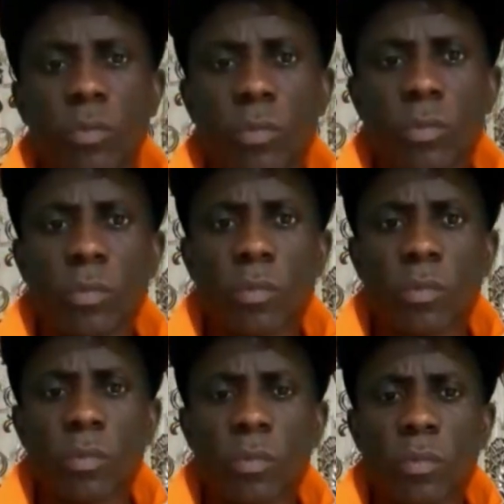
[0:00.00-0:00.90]

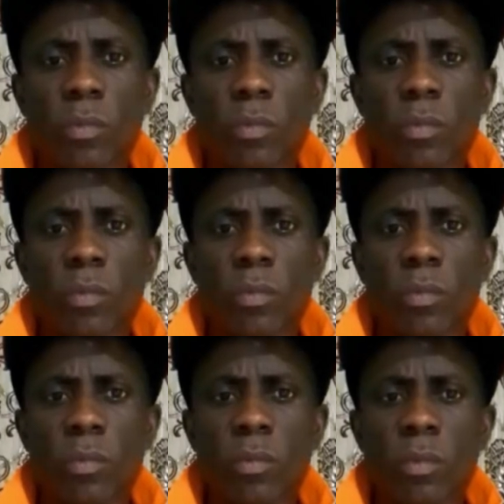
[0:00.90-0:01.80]
Nothing is said.